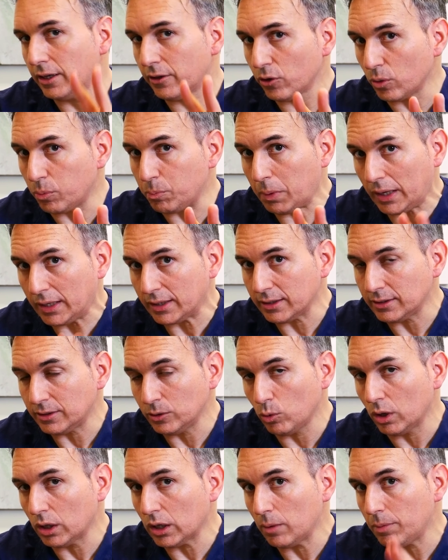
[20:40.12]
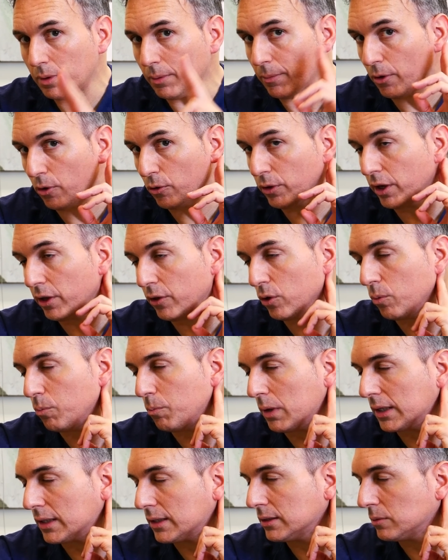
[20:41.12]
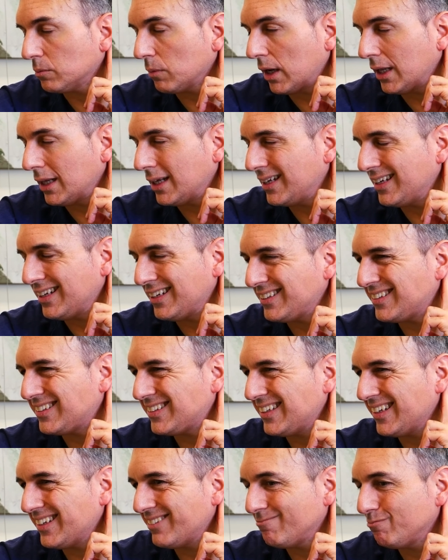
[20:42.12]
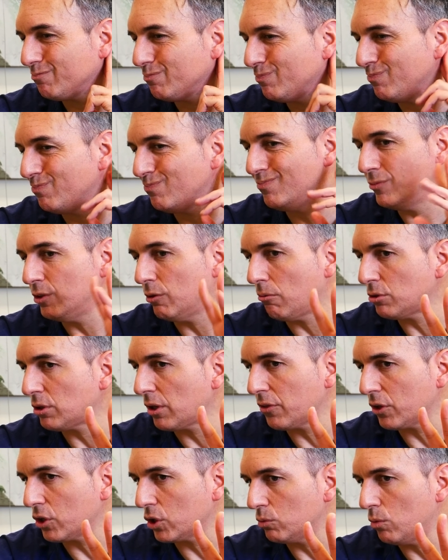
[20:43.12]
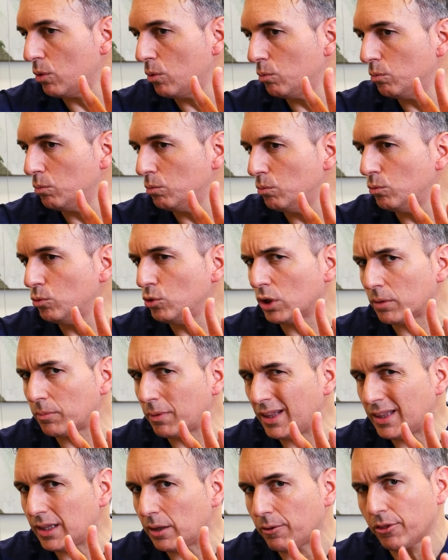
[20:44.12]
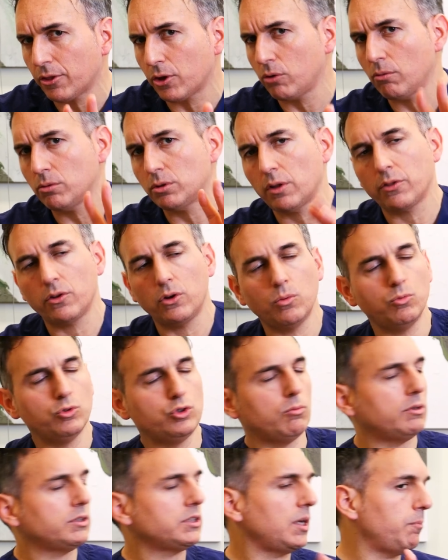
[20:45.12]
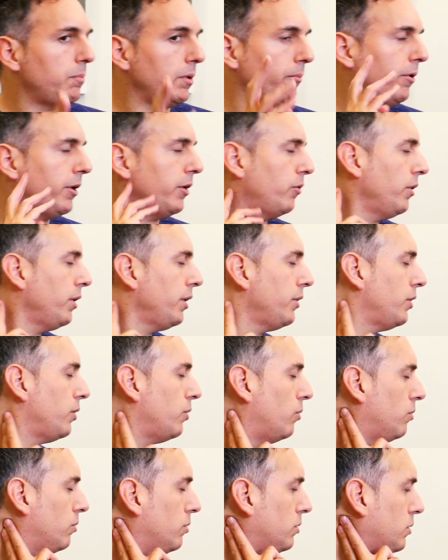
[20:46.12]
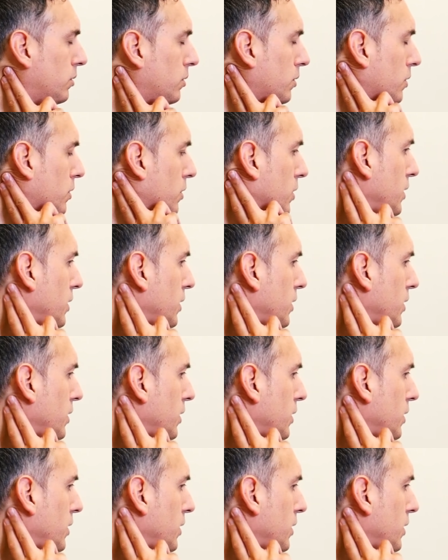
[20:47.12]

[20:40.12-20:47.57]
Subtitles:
The first one has two parts, just like the first one has two parts, right? We are going to do this one about 20 times. We're not going to do the first one much more. I say,